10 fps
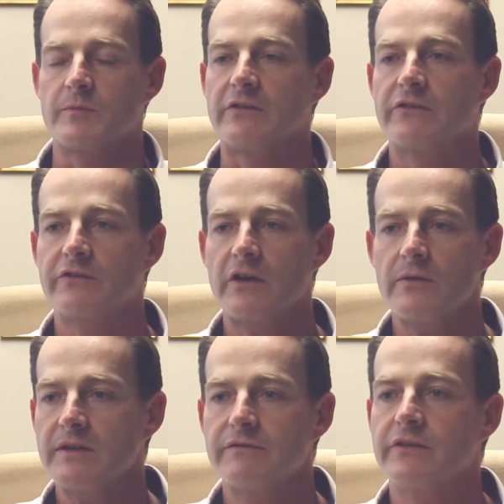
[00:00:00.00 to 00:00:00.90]
to be
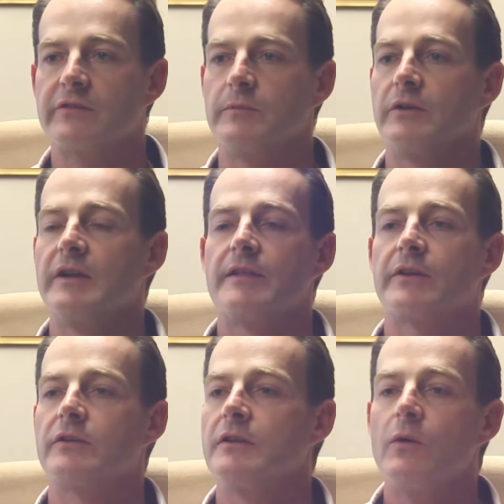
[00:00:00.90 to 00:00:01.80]
so invisible
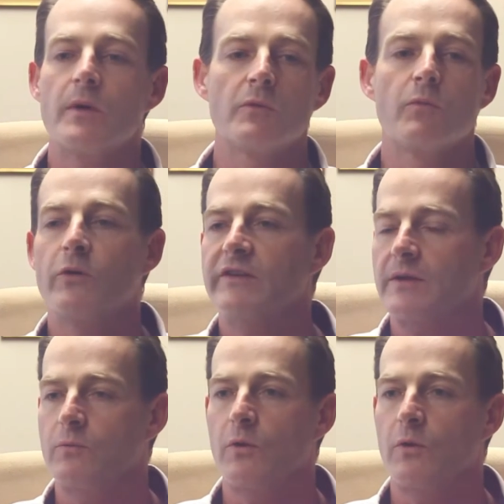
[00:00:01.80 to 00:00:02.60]
that no one will walk up,